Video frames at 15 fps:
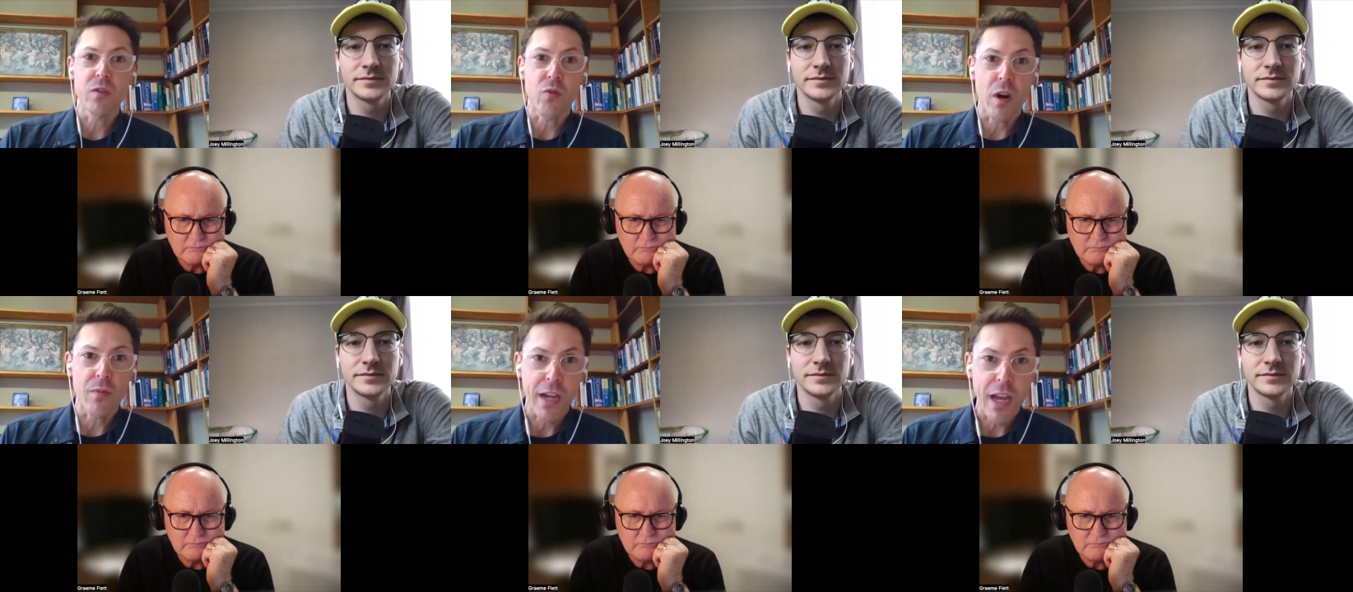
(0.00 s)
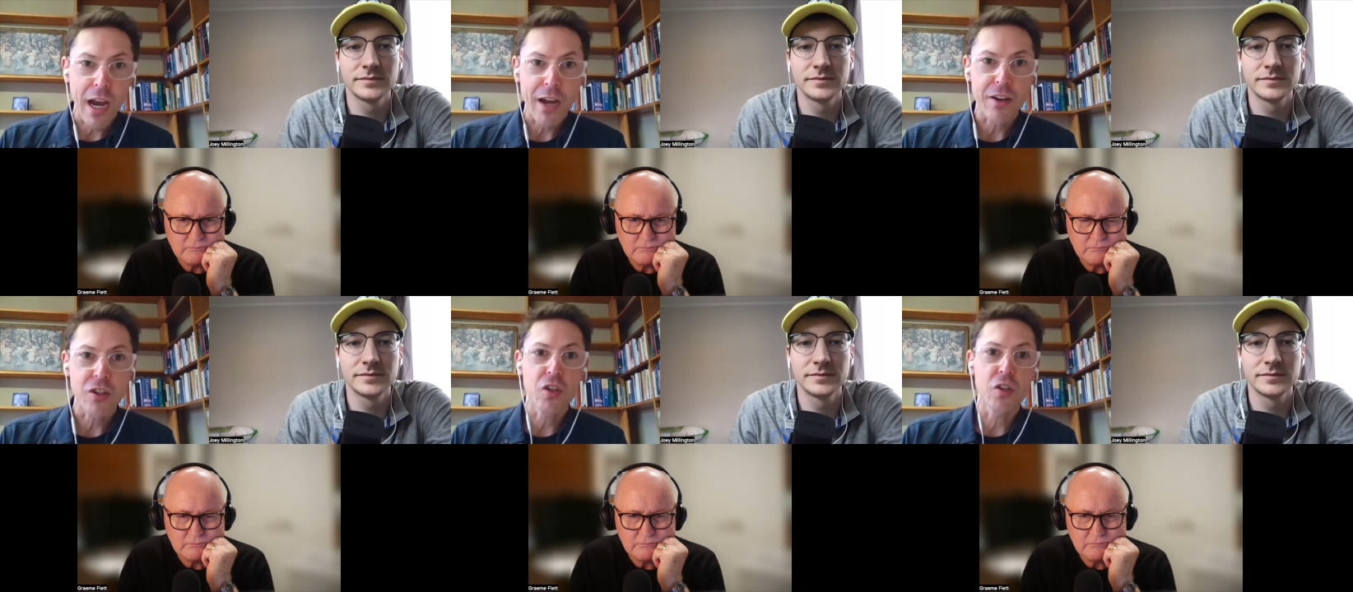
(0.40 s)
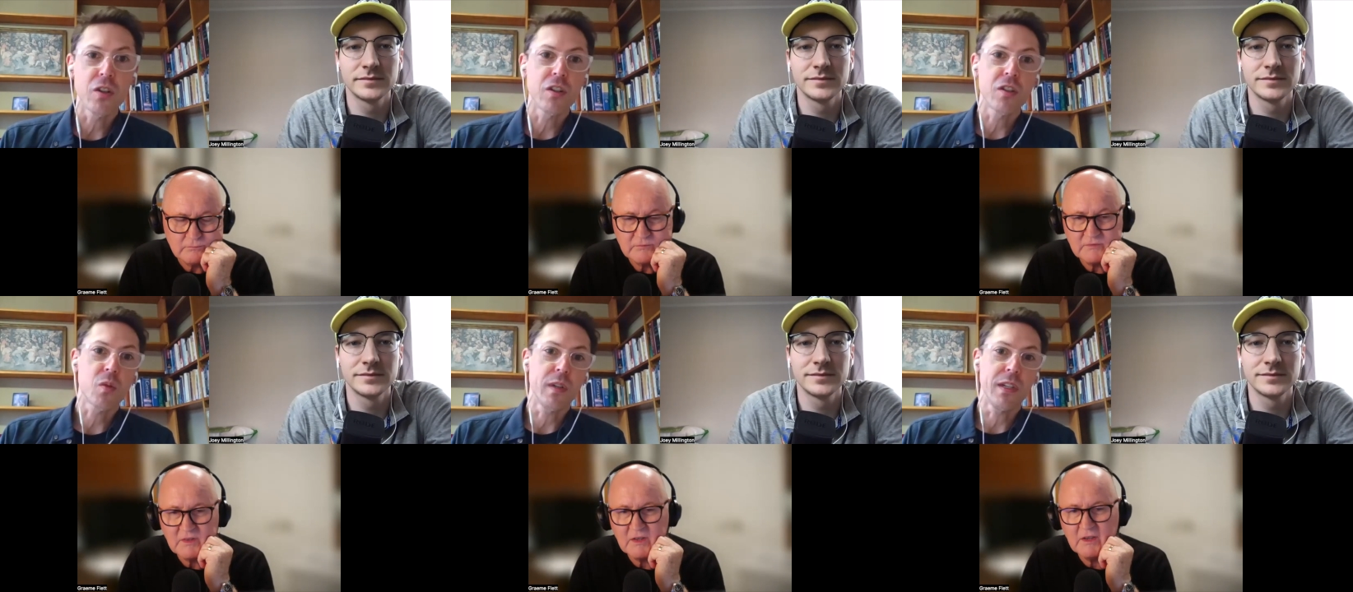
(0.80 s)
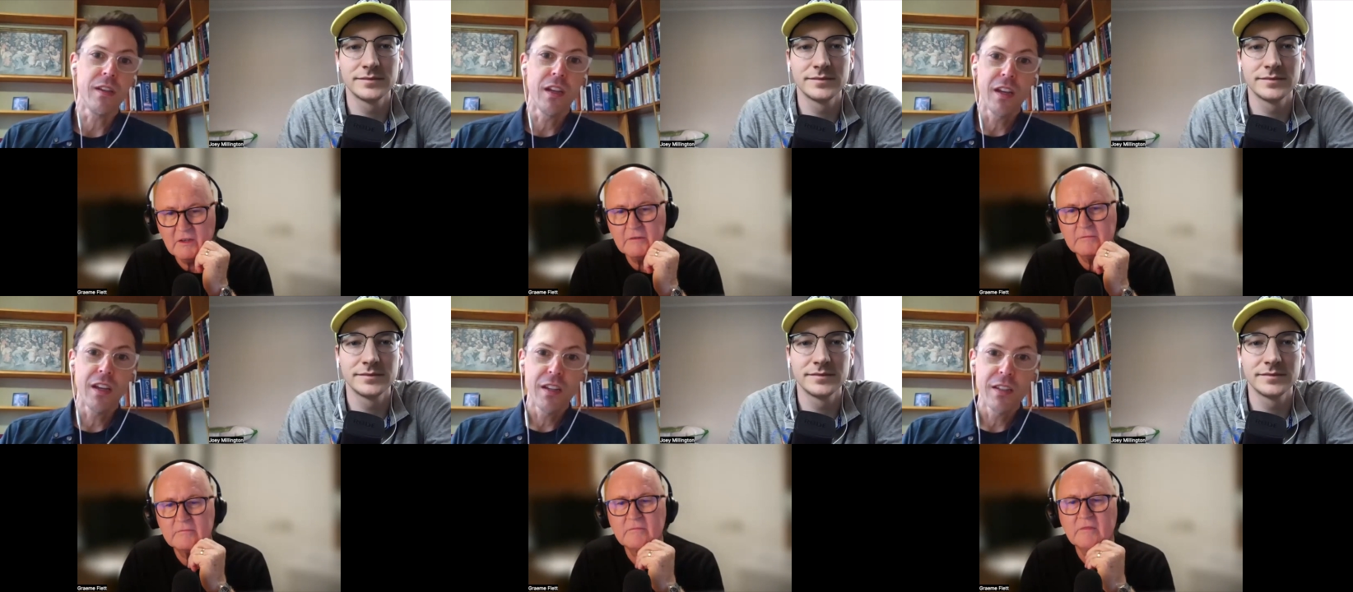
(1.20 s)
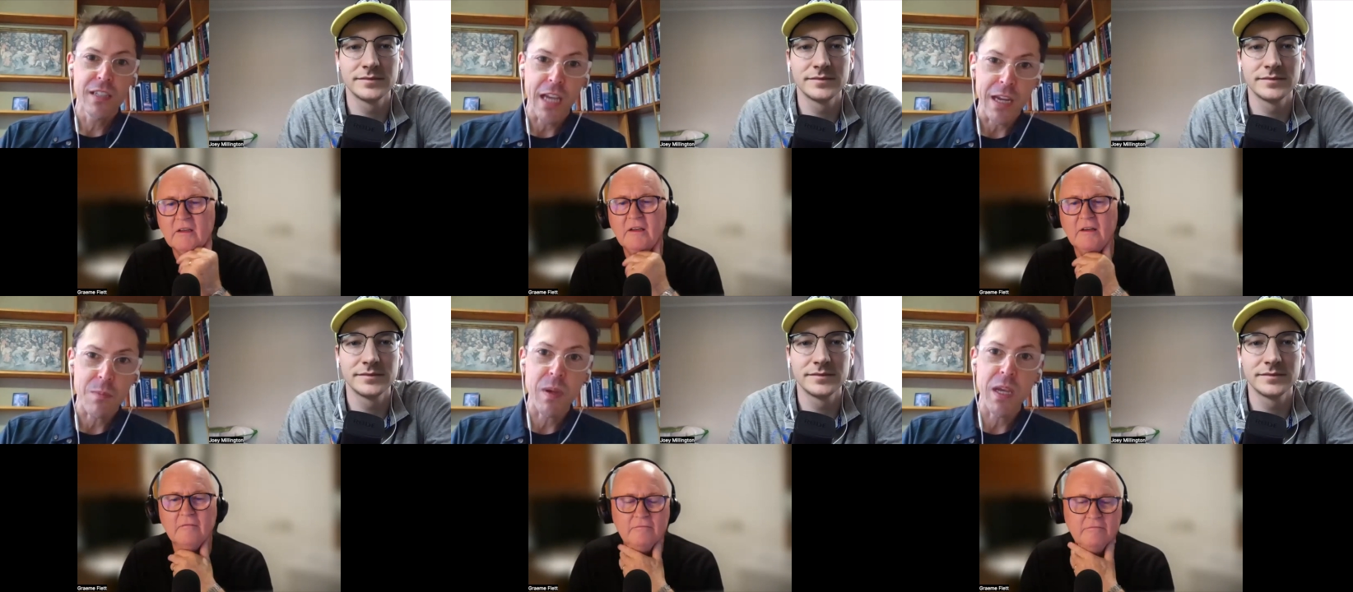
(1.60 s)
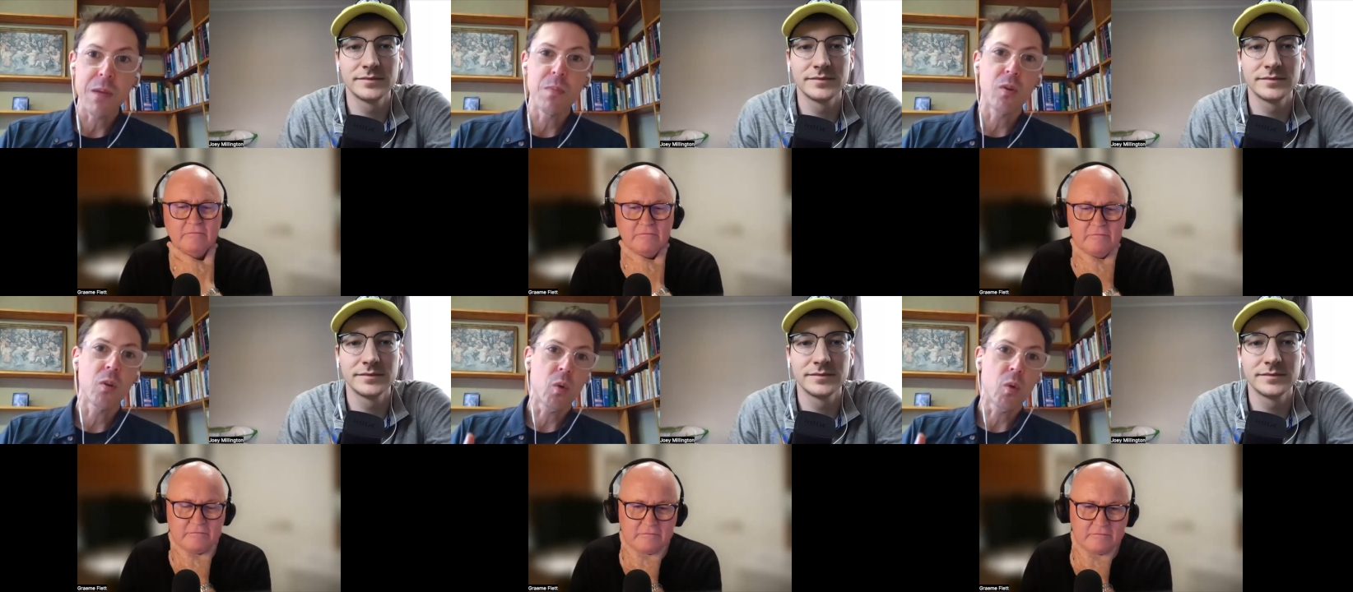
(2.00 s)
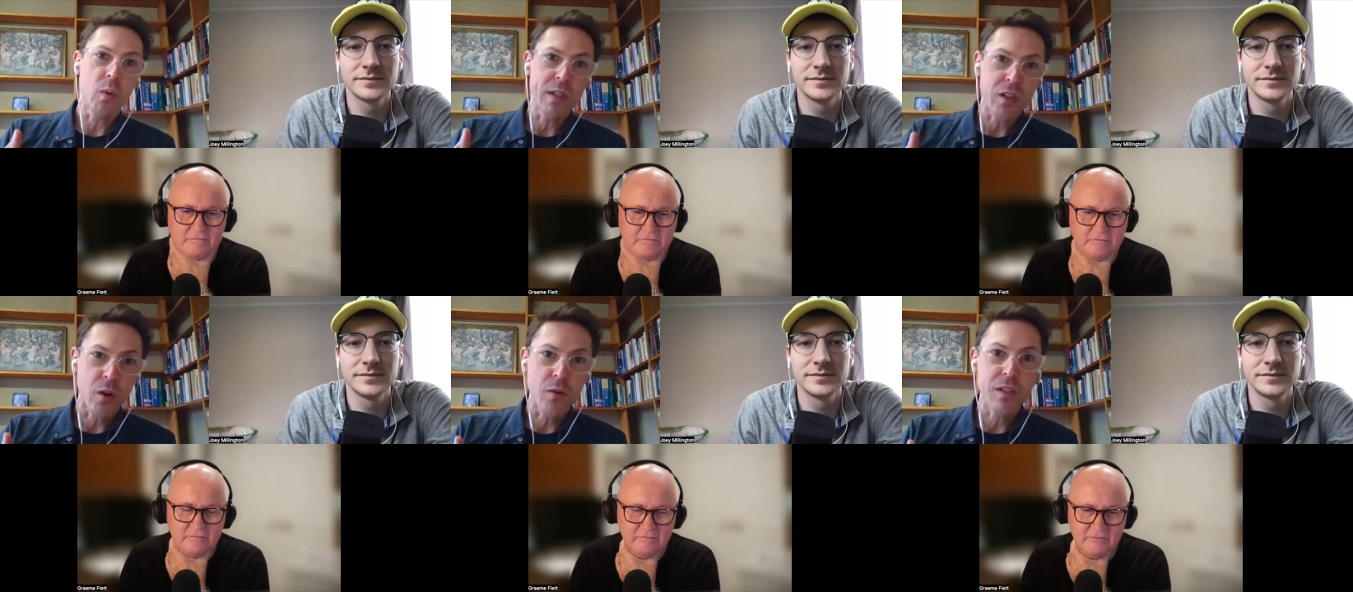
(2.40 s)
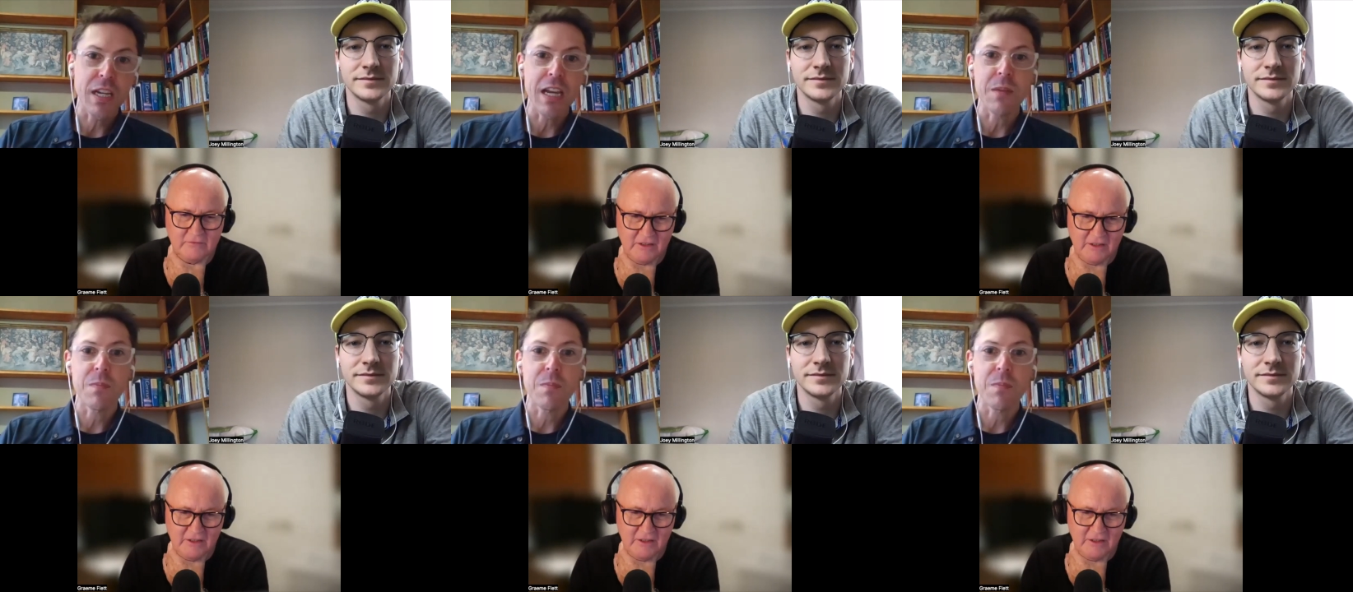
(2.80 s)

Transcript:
Speaker 1: We drive a car to church, yep. we yep. take people or we don't yep.